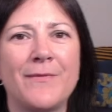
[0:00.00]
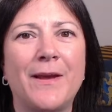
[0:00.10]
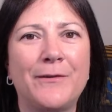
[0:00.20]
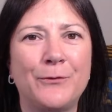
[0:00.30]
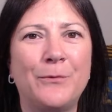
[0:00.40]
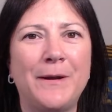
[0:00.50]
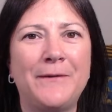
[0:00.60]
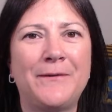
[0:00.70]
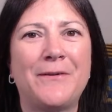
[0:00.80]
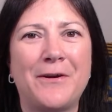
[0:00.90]
As
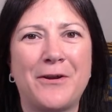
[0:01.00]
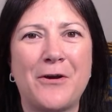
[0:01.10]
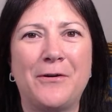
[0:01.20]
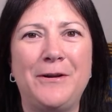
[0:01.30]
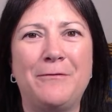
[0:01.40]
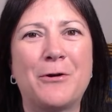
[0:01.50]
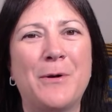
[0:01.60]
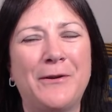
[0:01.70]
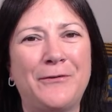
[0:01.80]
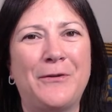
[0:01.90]
always, I kindly
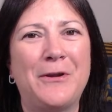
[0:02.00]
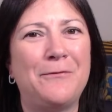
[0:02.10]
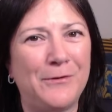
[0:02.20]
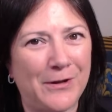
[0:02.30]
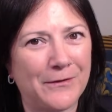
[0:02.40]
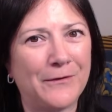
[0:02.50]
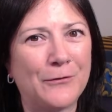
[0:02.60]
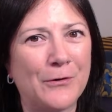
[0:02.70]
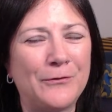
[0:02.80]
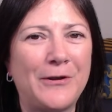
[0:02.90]
request that if you like this
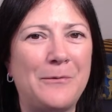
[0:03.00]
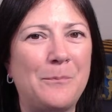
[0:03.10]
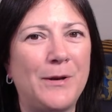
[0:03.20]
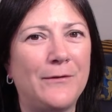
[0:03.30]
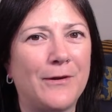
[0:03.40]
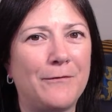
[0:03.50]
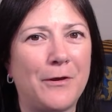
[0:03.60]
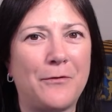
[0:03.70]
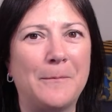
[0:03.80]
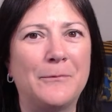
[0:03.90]
content, please give it
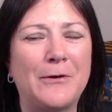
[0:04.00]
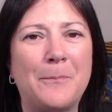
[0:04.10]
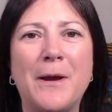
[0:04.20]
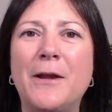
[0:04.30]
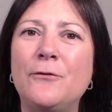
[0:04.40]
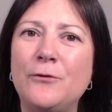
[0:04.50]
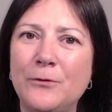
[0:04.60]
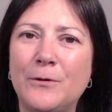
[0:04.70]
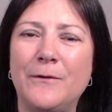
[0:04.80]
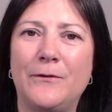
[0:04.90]
a thumbs up and do
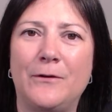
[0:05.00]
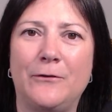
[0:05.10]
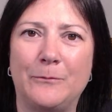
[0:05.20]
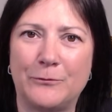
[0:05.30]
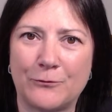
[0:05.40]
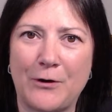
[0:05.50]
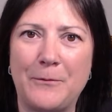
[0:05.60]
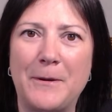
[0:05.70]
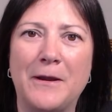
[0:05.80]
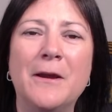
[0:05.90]
consider
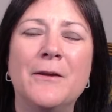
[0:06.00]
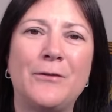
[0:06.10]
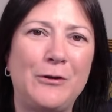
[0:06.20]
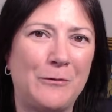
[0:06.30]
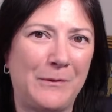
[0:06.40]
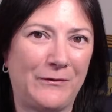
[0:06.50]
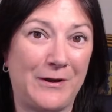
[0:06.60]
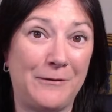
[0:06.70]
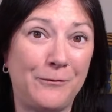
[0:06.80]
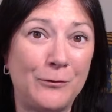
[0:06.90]
subscribing so you don't miss
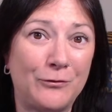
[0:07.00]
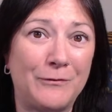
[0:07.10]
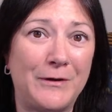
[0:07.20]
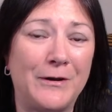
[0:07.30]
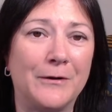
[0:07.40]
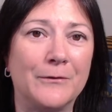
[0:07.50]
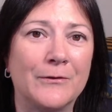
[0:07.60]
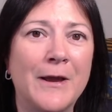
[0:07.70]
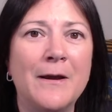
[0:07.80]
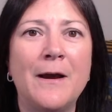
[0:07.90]
any future videos.